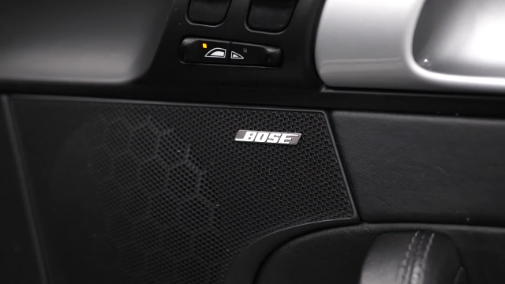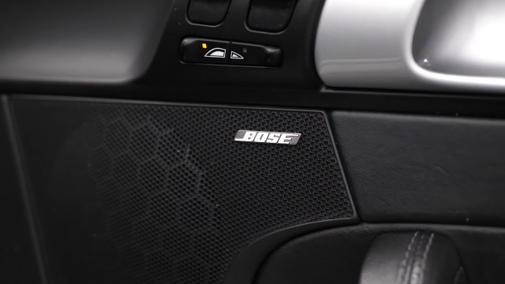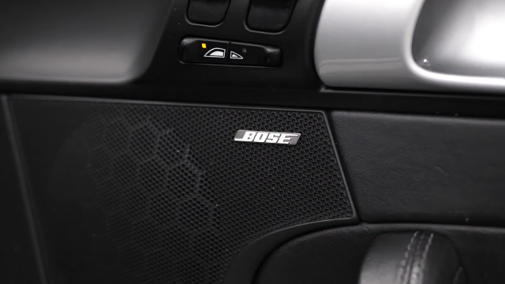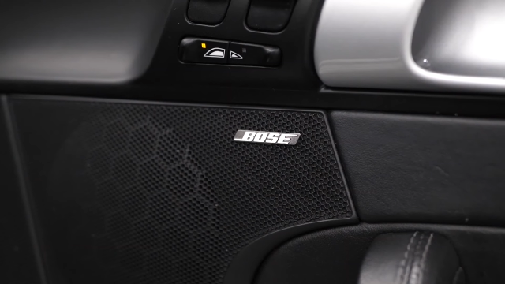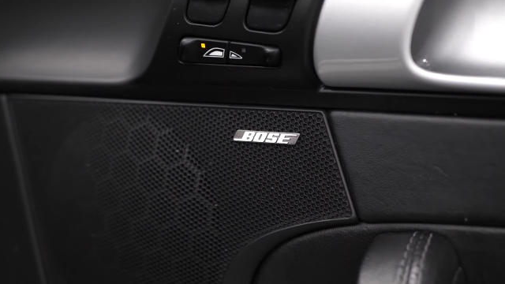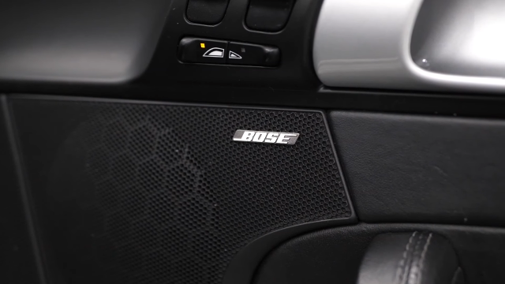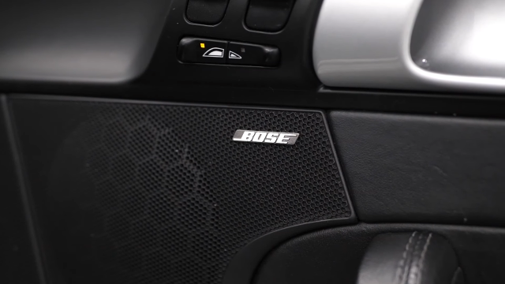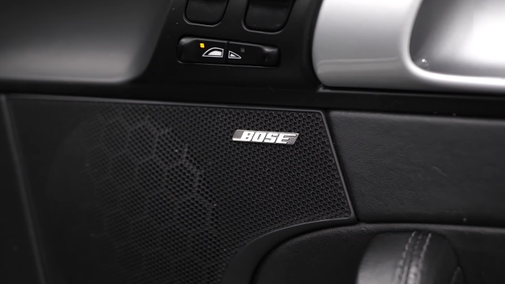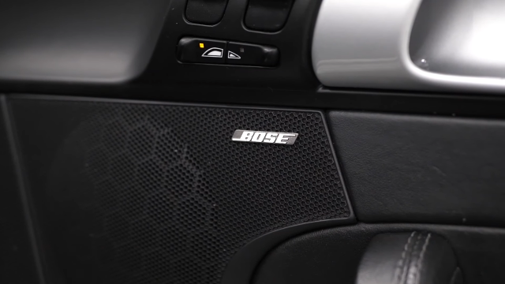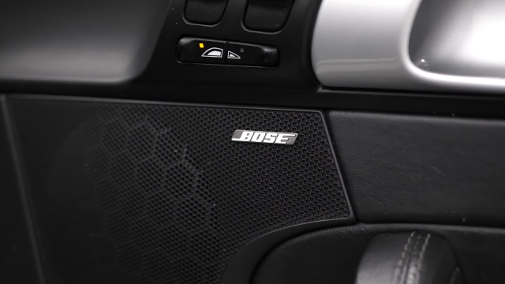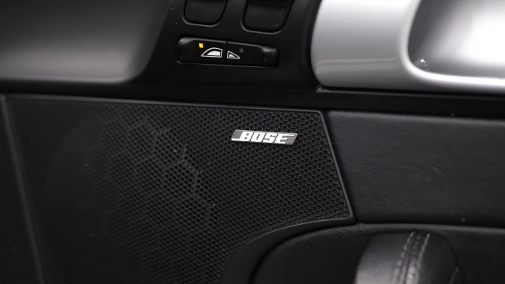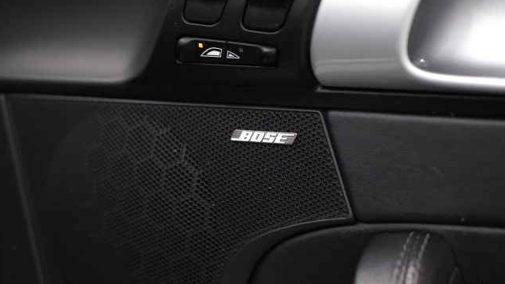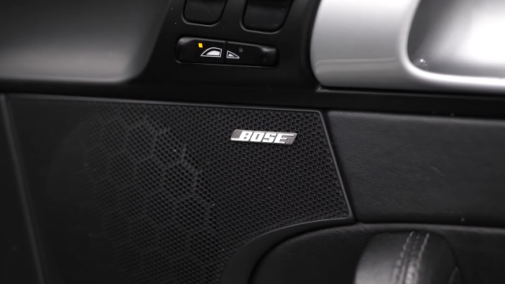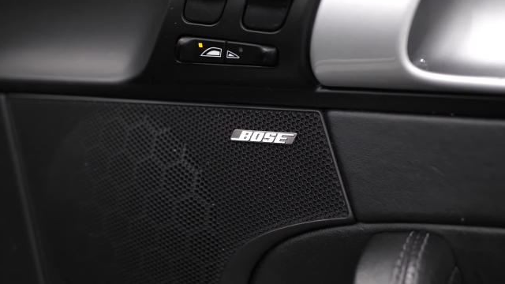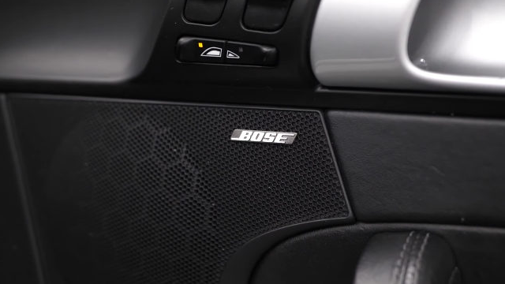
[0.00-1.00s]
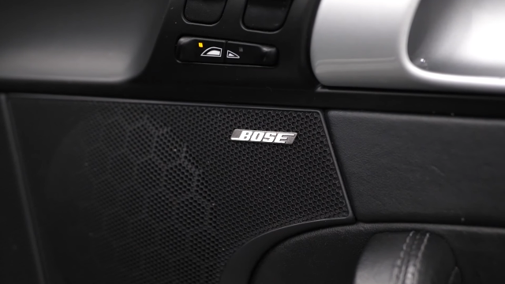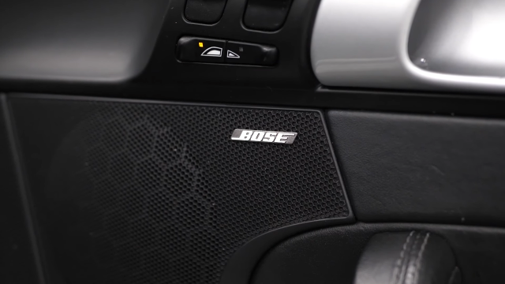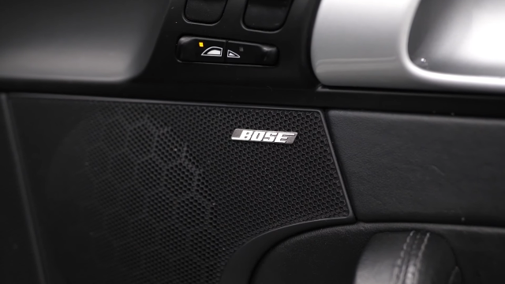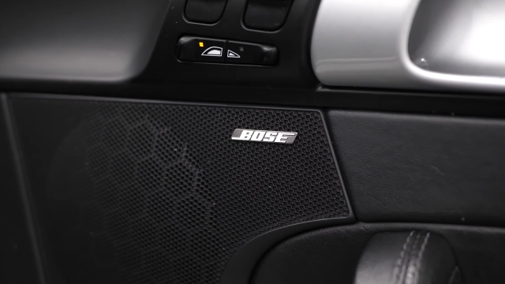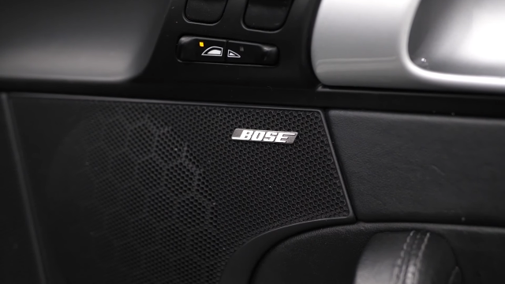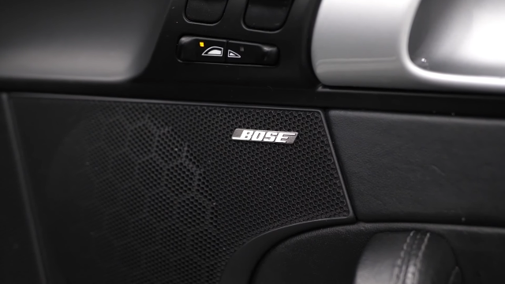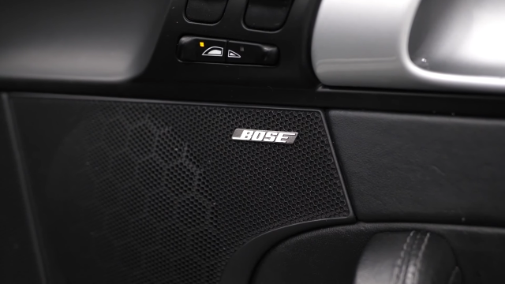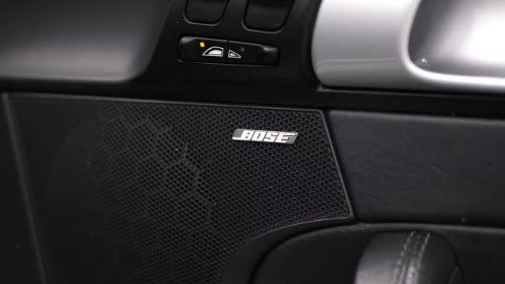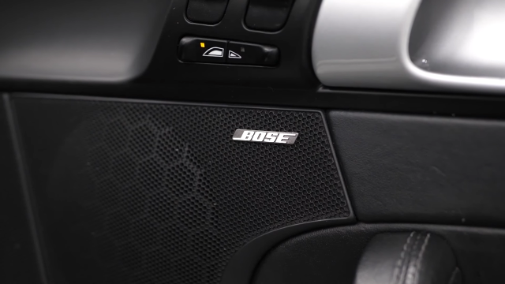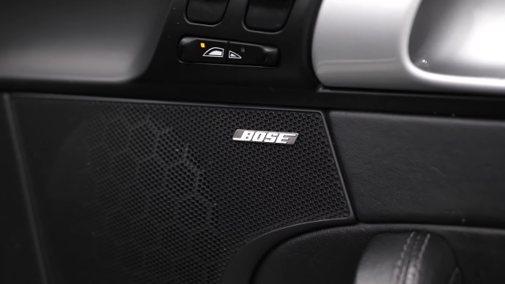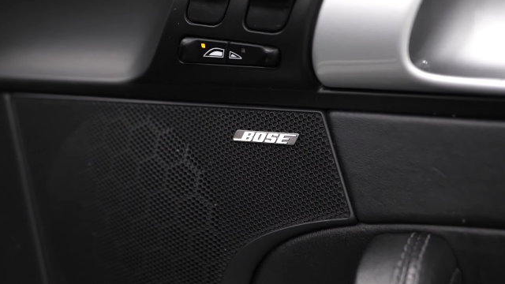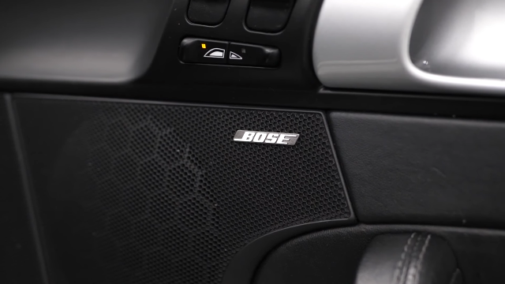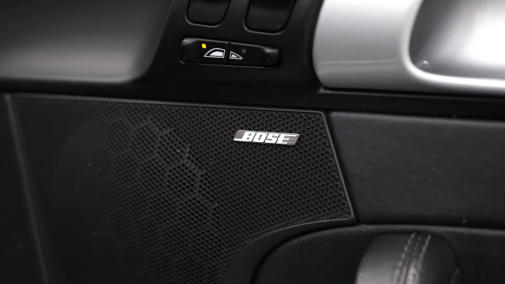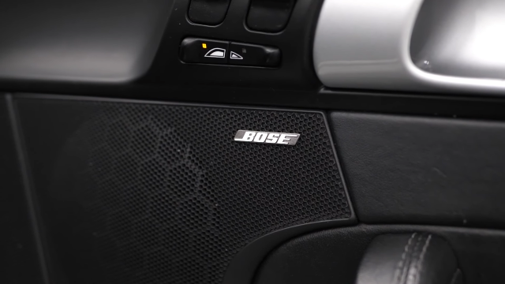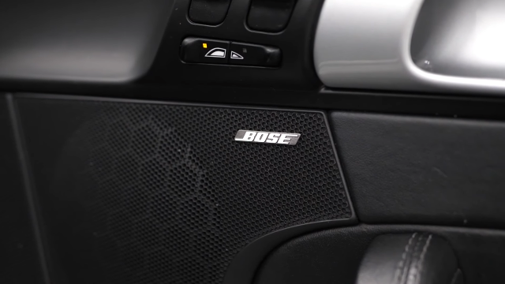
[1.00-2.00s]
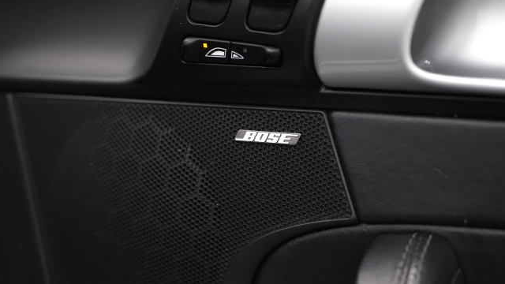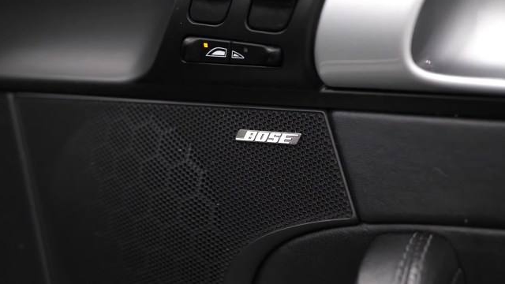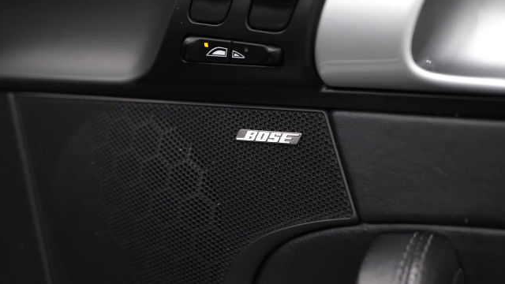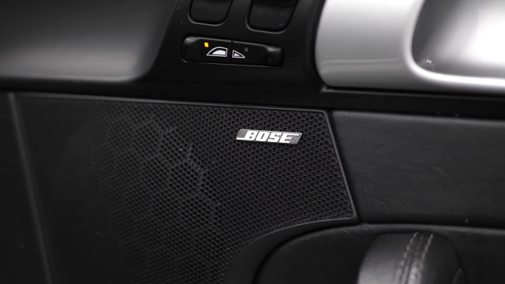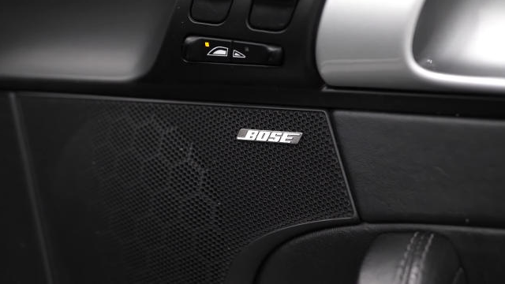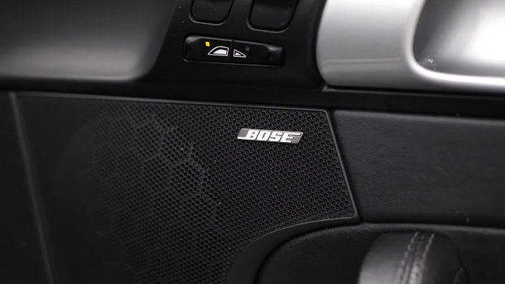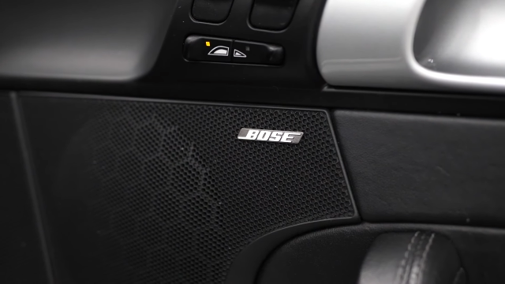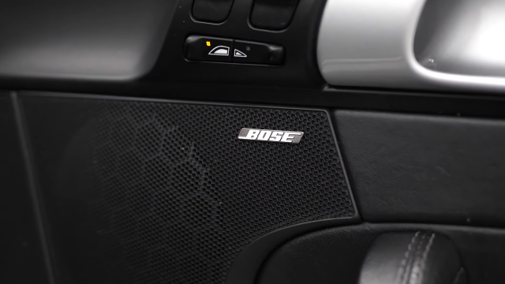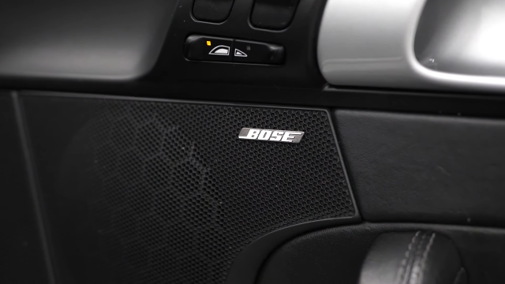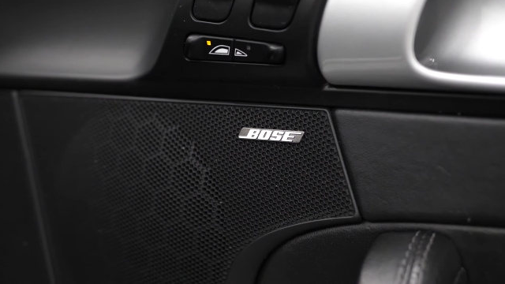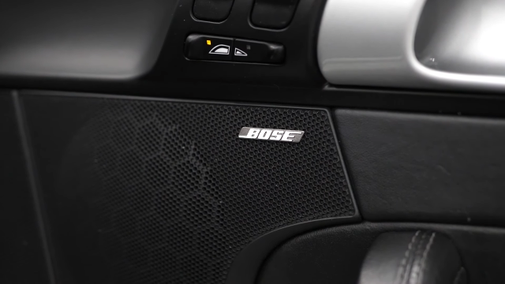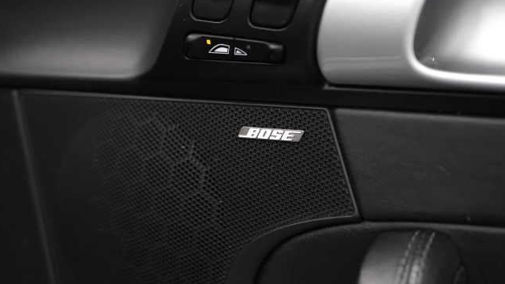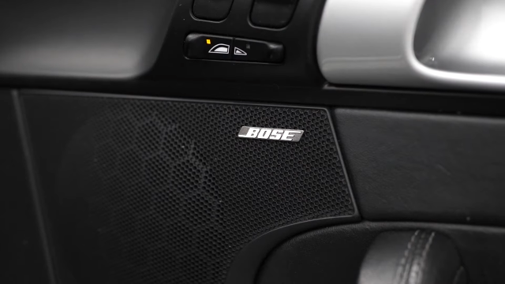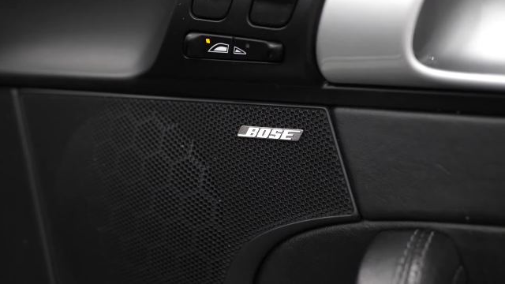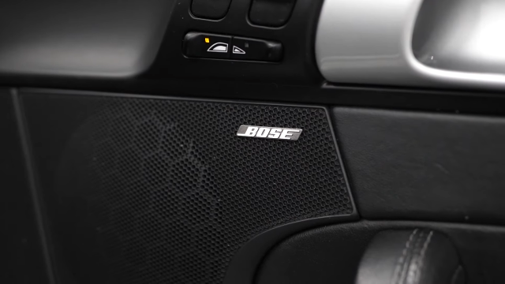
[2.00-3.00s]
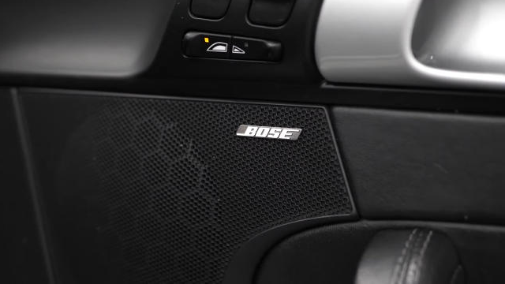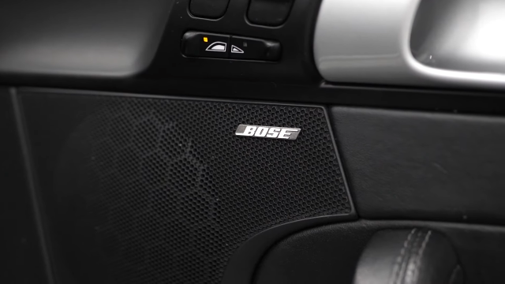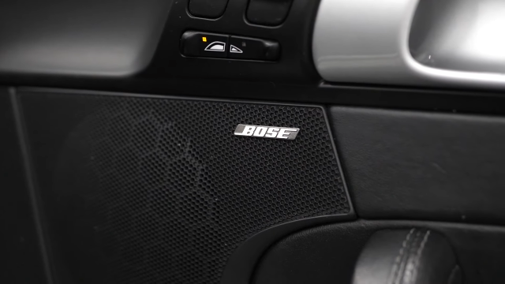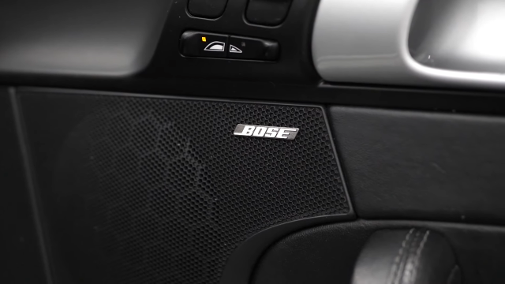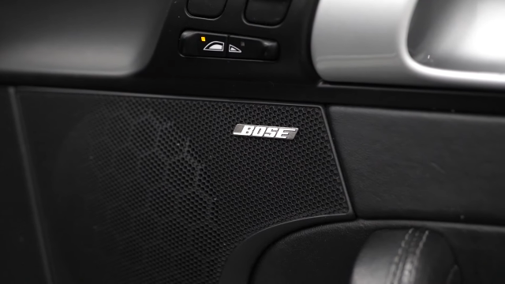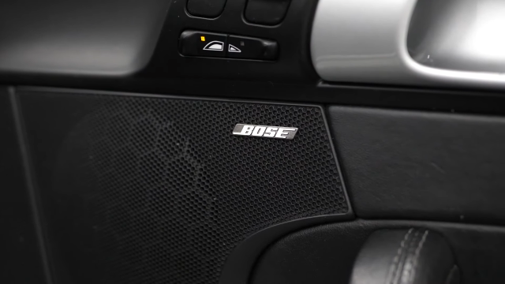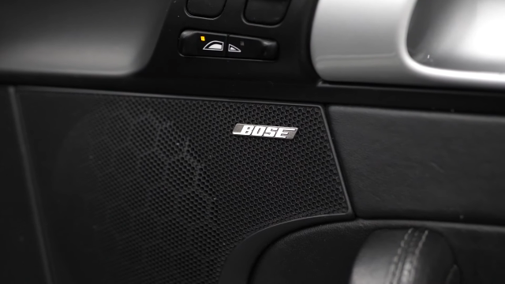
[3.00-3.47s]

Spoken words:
[unreadable: no face in view]